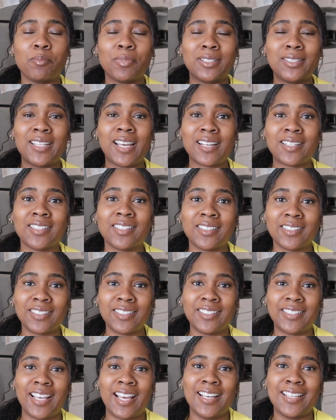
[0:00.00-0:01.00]
but
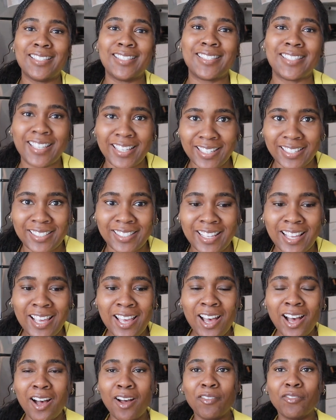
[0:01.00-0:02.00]
technically day 6
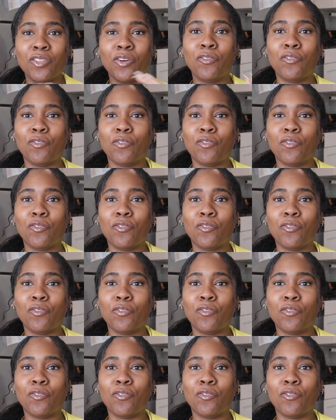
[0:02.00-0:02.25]
of the